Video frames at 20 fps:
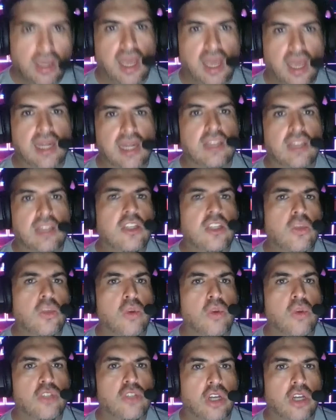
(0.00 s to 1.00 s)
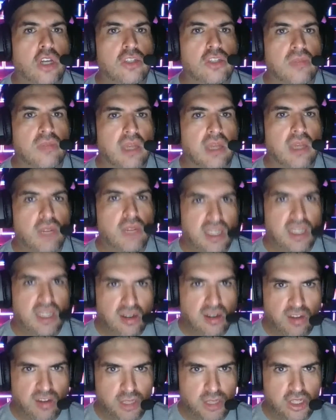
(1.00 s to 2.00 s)
And I think you won't judge me. I want to get
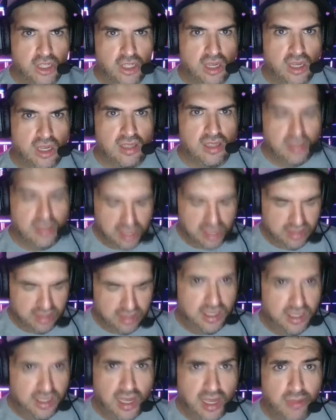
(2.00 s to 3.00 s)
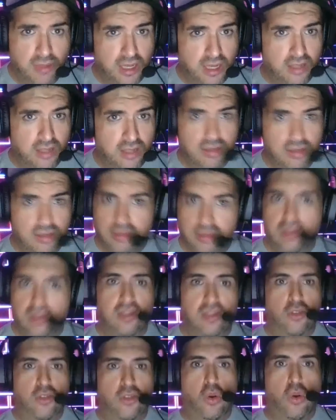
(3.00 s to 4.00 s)
it off my chest. And I said, yeah, man,
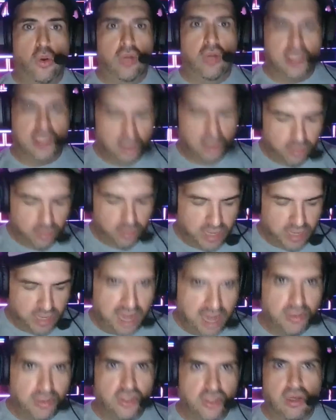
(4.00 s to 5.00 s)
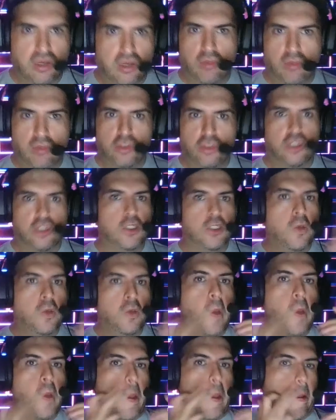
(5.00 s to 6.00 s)
totally. Tell me what happened to you. I won't judge you.
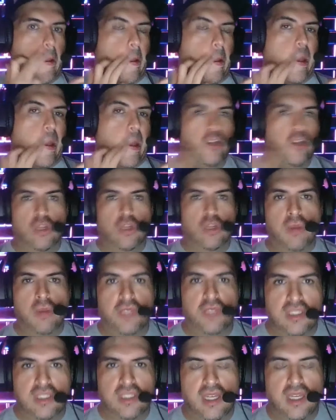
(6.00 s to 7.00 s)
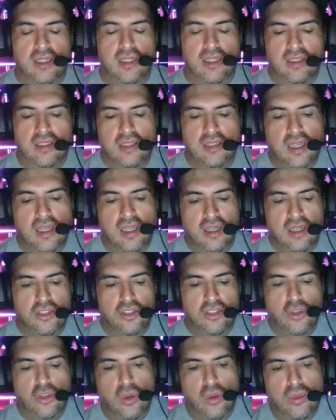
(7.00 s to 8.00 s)
I told him I was a scientist.
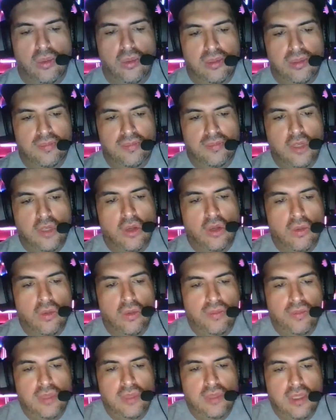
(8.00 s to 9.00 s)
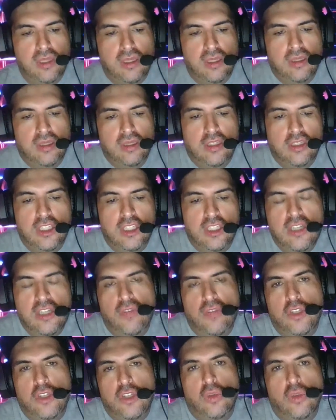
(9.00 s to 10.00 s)
So, you know, this
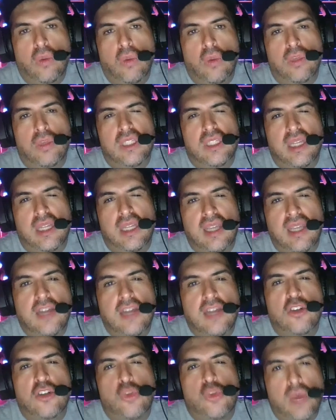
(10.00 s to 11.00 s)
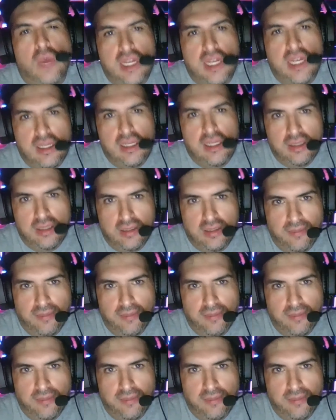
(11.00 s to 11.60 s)
individual was, I think, in her 20s.